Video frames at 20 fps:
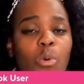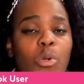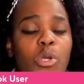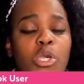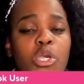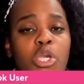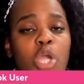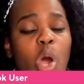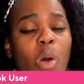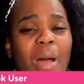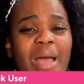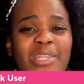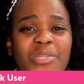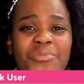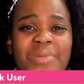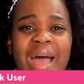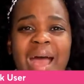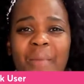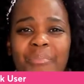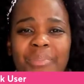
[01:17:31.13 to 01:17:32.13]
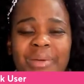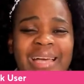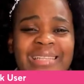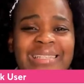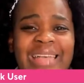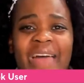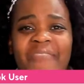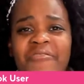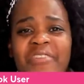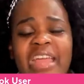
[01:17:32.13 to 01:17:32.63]
No, I do not, because
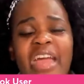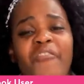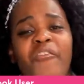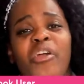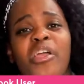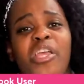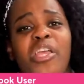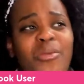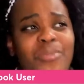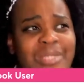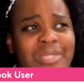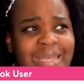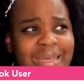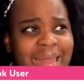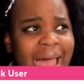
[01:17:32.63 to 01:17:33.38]
I've never used it.